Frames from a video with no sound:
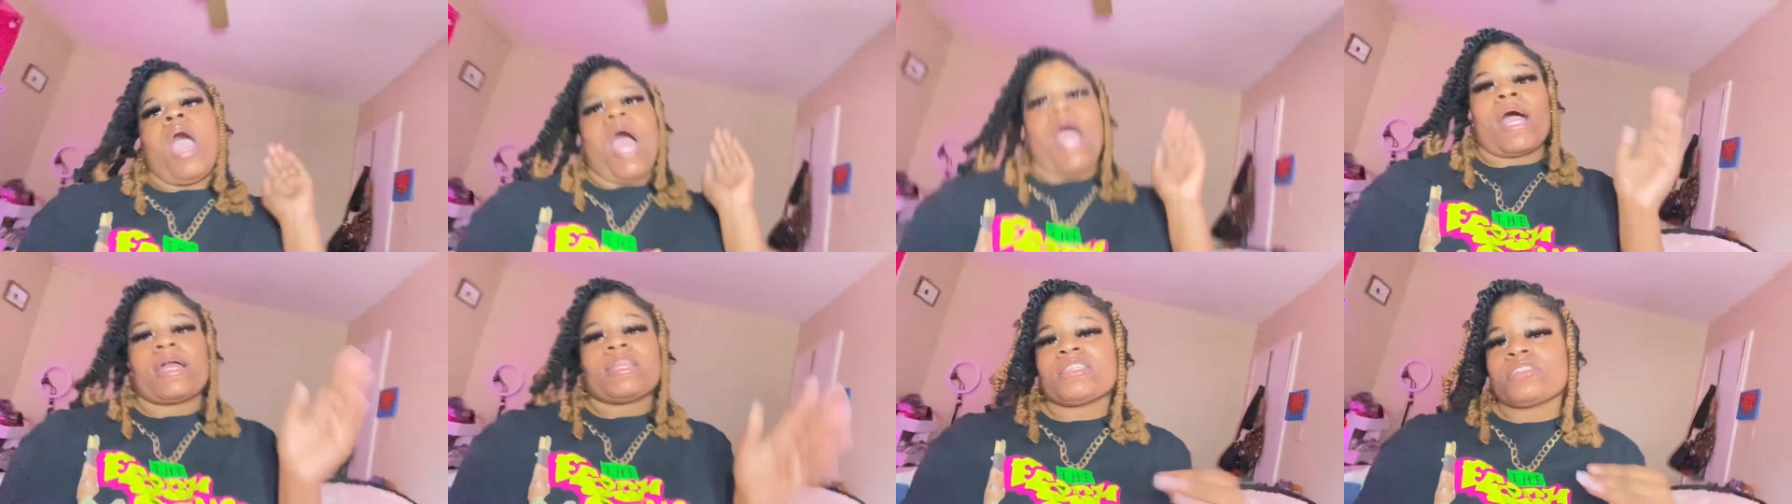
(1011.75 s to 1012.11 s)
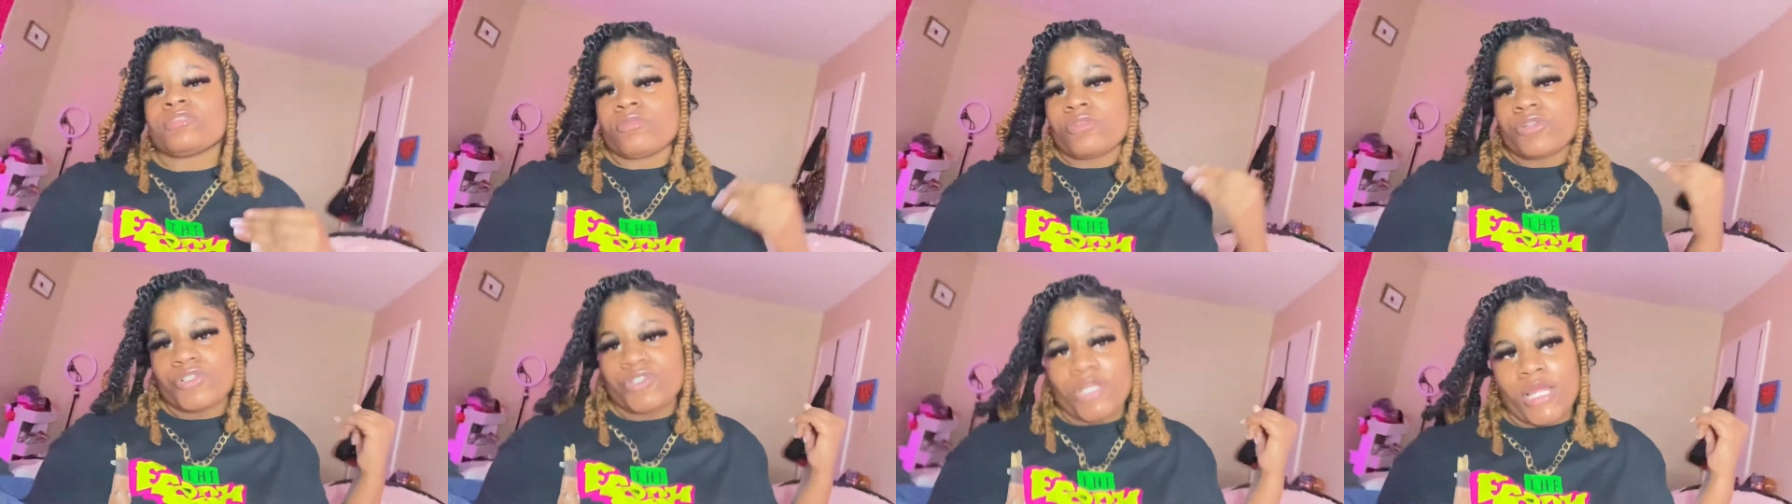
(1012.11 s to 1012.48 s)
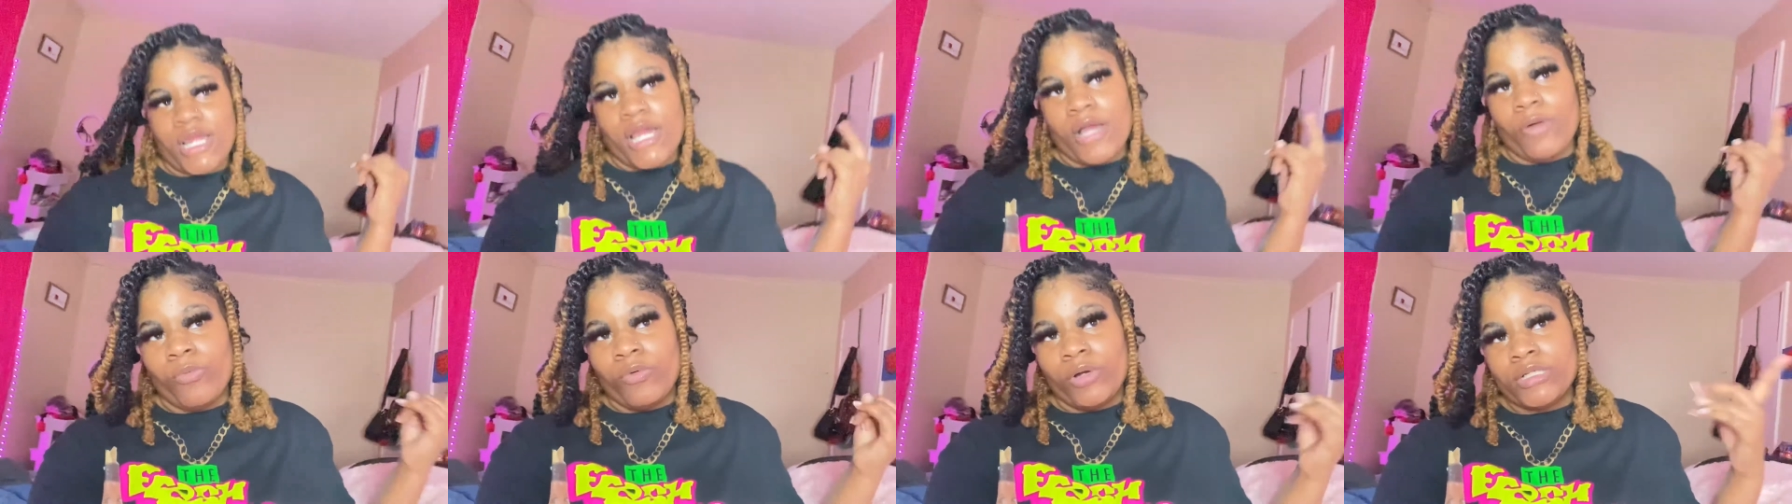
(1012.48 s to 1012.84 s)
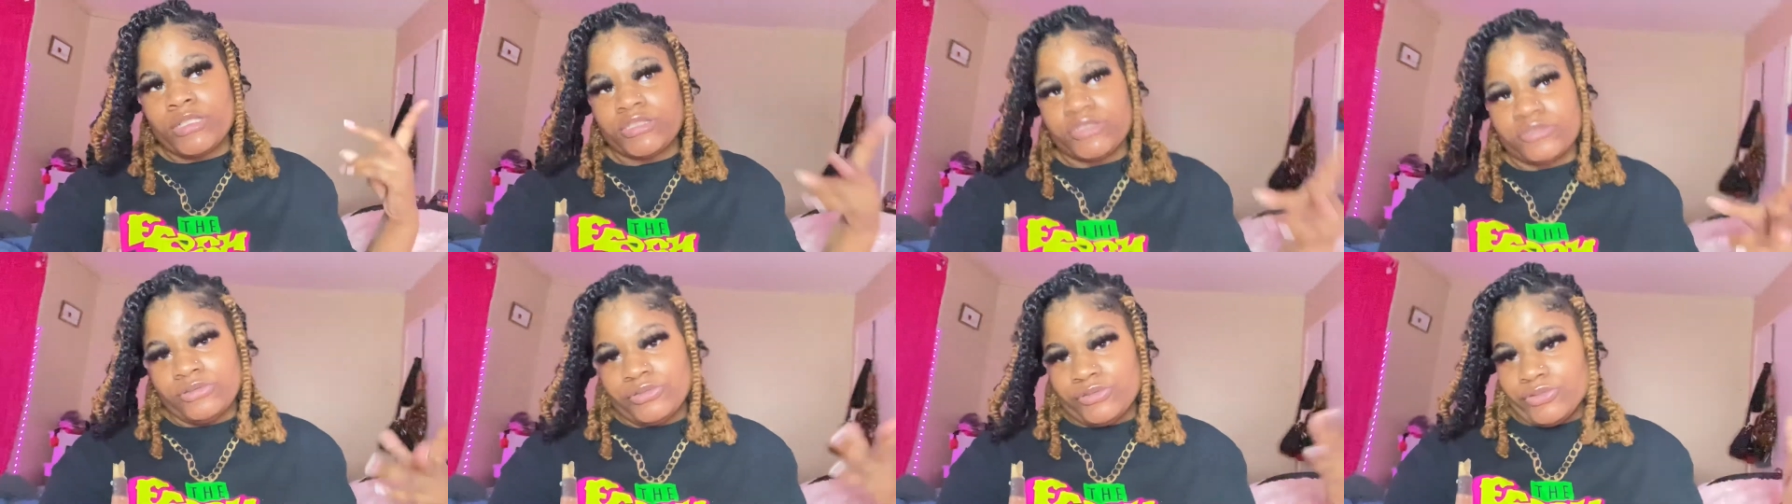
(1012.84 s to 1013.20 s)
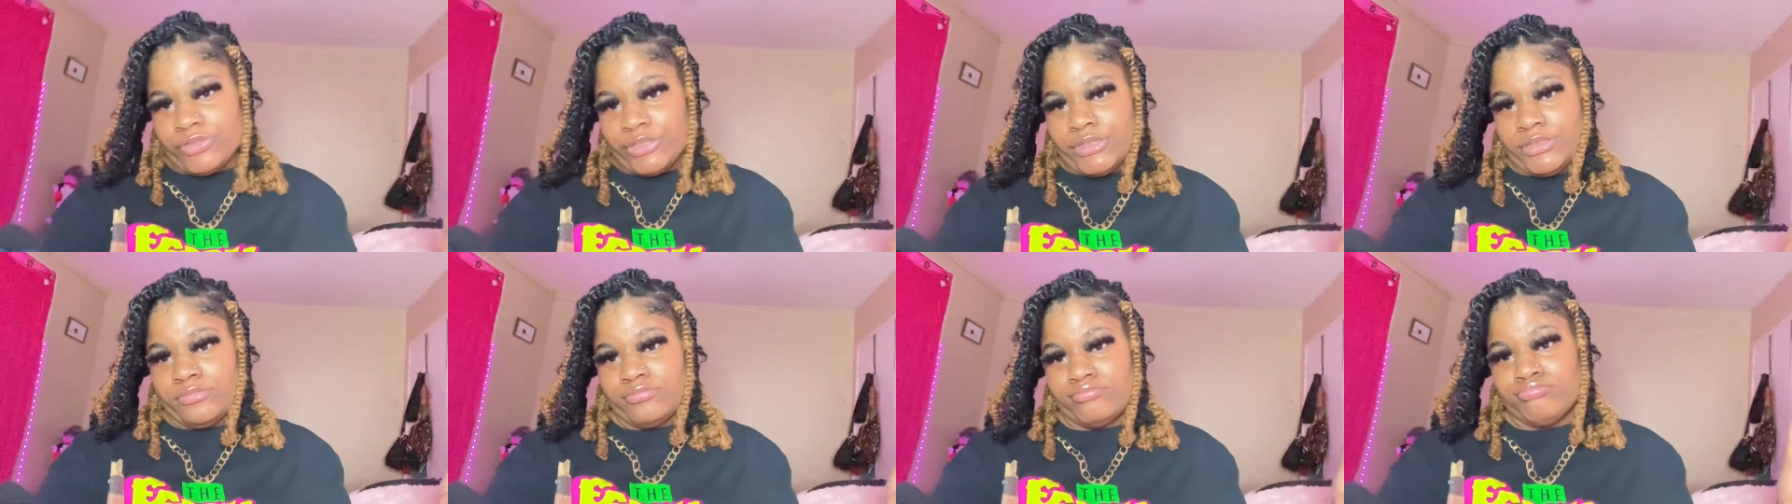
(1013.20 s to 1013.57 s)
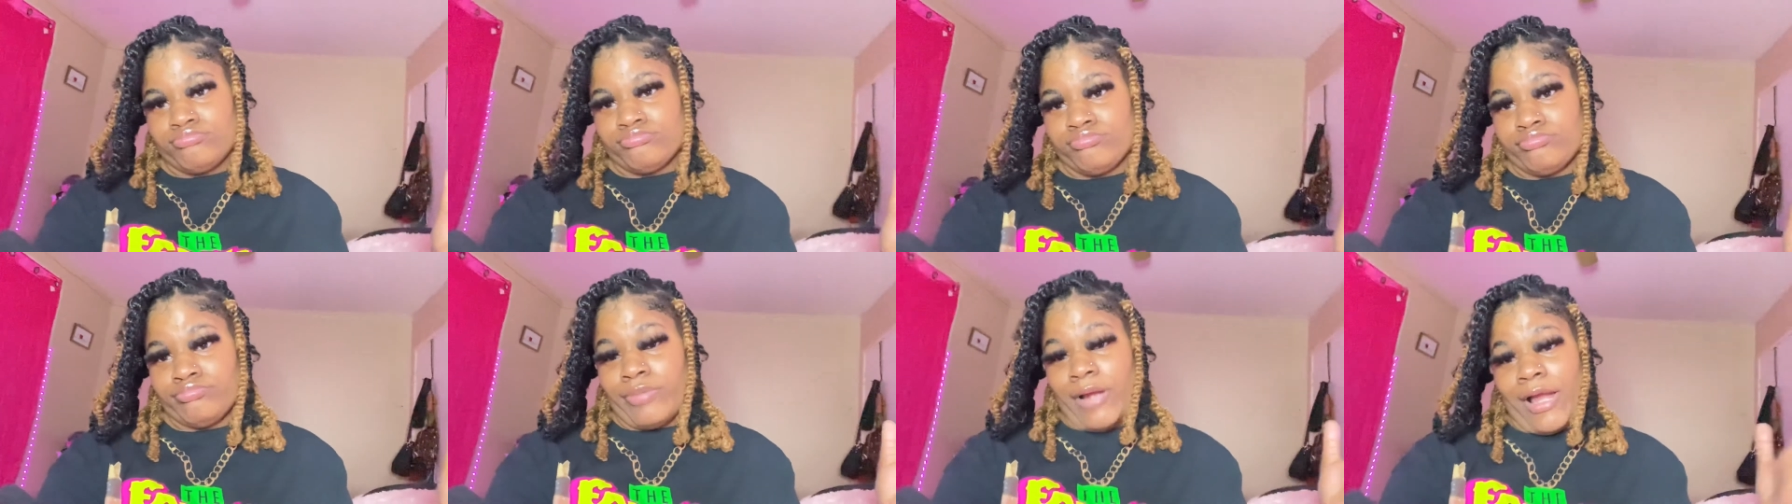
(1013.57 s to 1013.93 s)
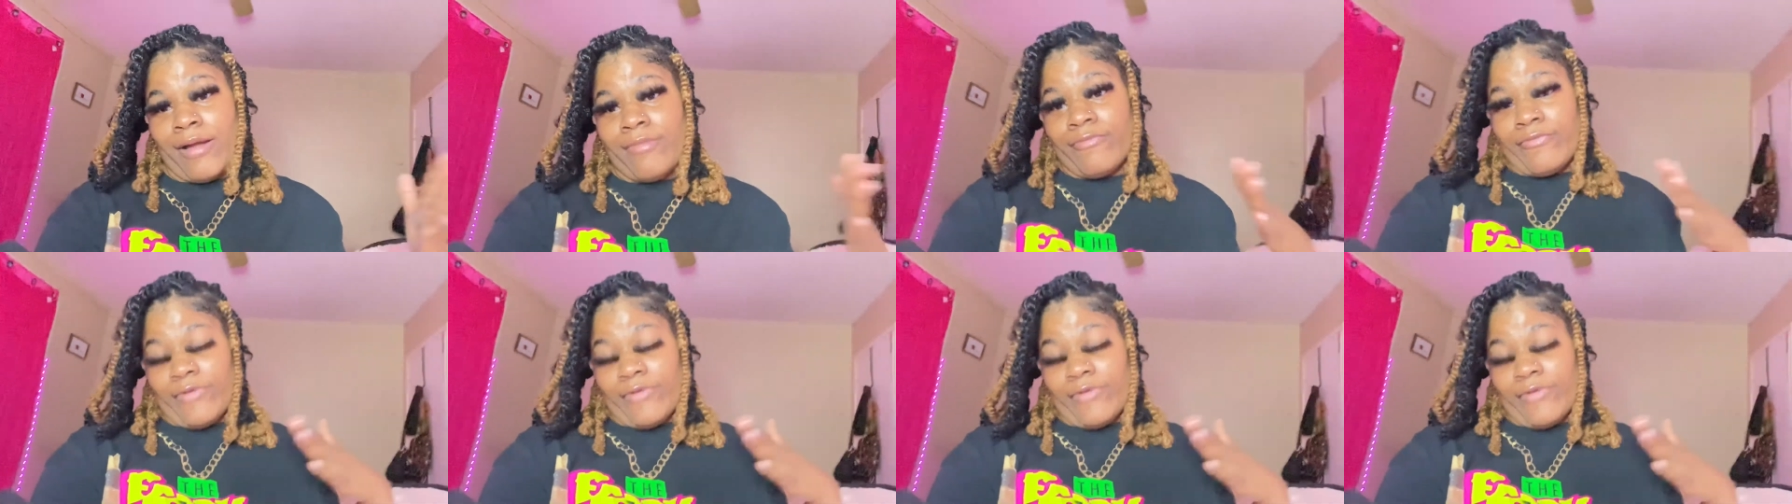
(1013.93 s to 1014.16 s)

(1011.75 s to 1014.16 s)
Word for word: I just wanna try one, two, and three. Probably